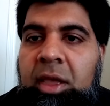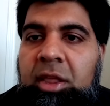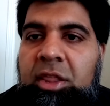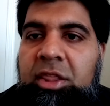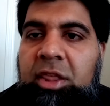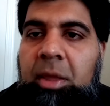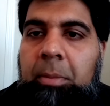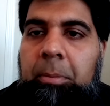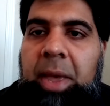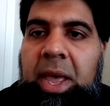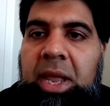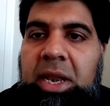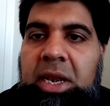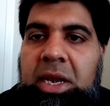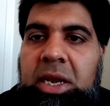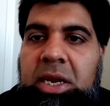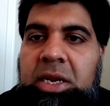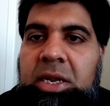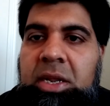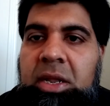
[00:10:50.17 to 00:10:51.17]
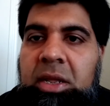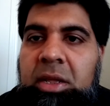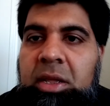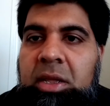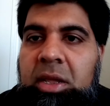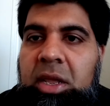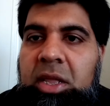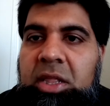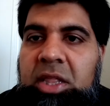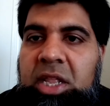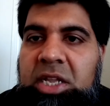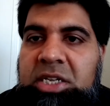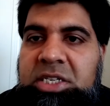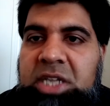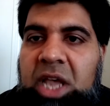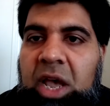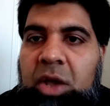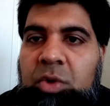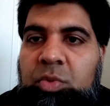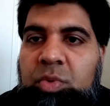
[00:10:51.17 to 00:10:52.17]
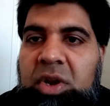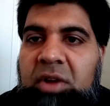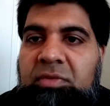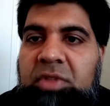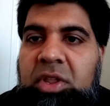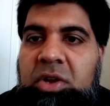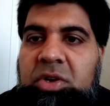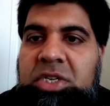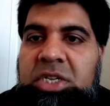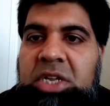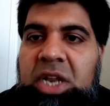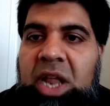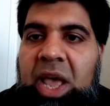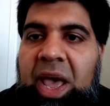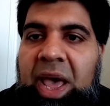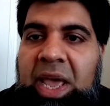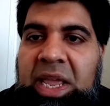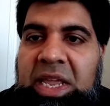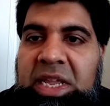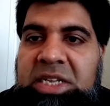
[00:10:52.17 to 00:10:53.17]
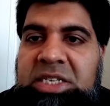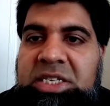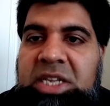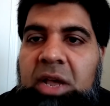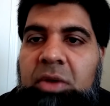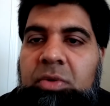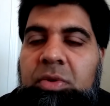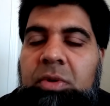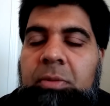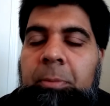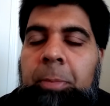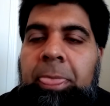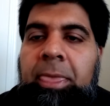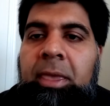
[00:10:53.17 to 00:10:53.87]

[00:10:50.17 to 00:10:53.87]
the bend in the sound whenever there's an I sound.